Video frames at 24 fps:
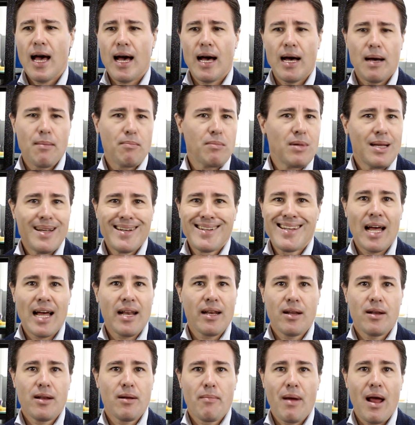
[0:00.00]
um,
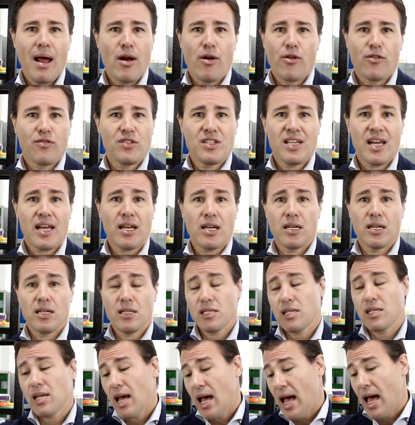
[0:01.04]
done in a matter of
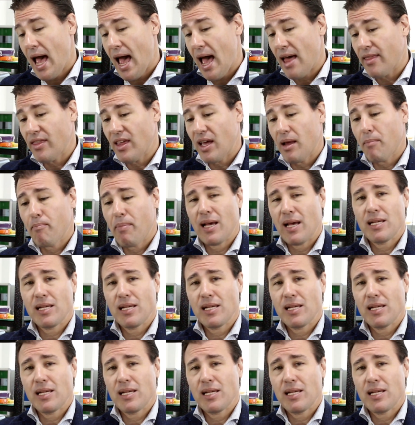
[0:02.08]
seconds, and then